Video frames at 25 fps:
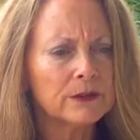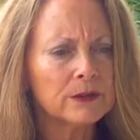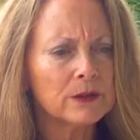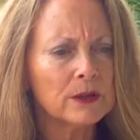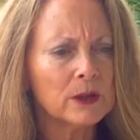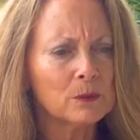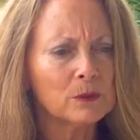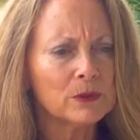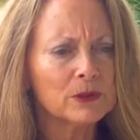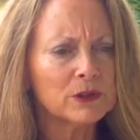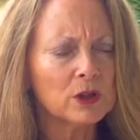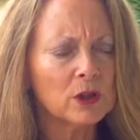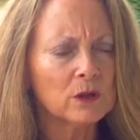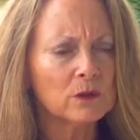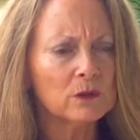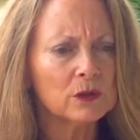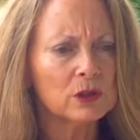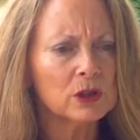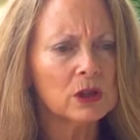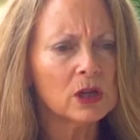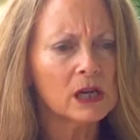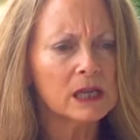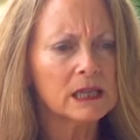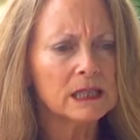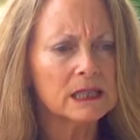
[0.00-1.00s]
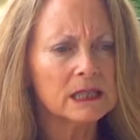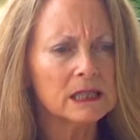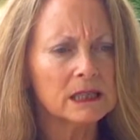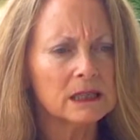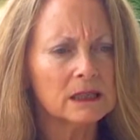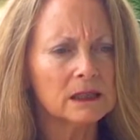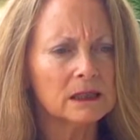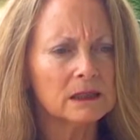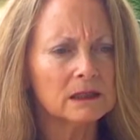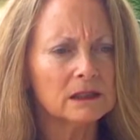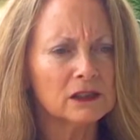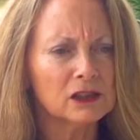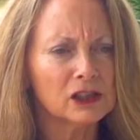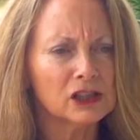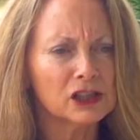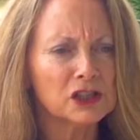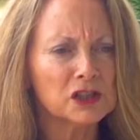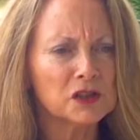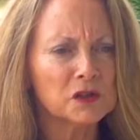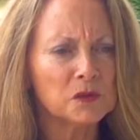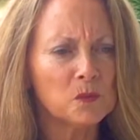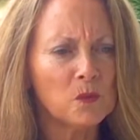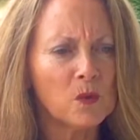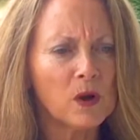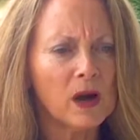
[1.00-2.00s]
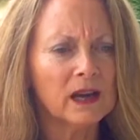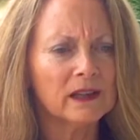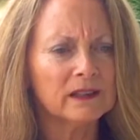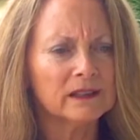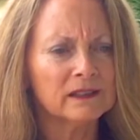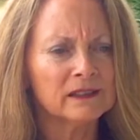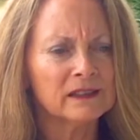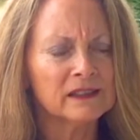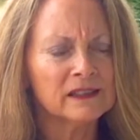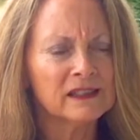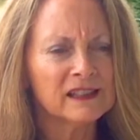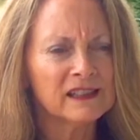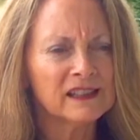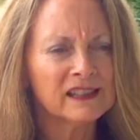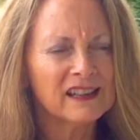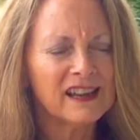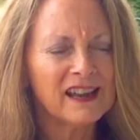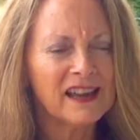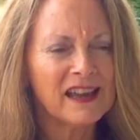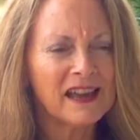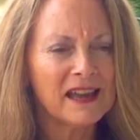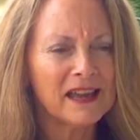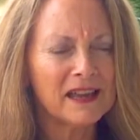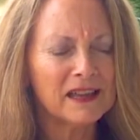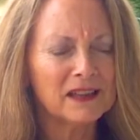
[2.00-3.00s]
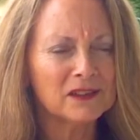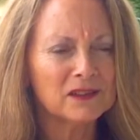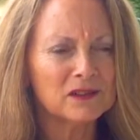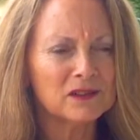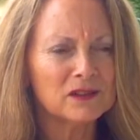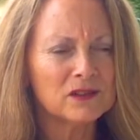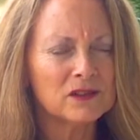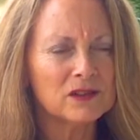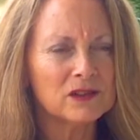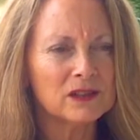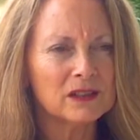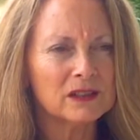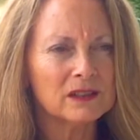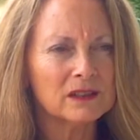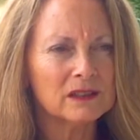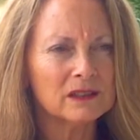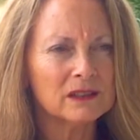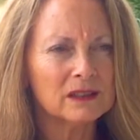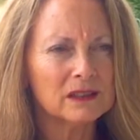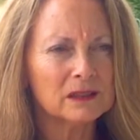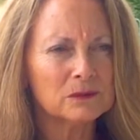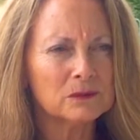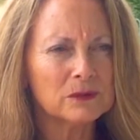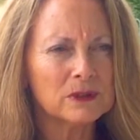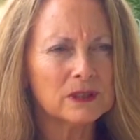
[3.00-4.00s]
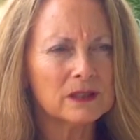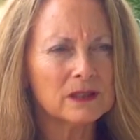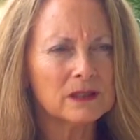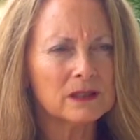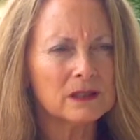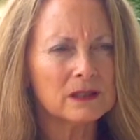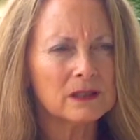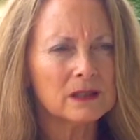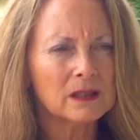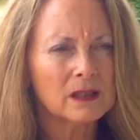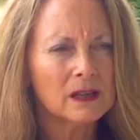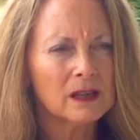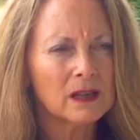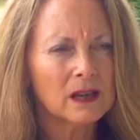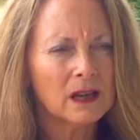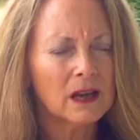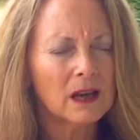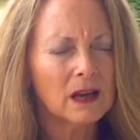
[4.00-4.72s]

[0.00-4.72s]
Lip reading: so that was over 90 and 91, and that was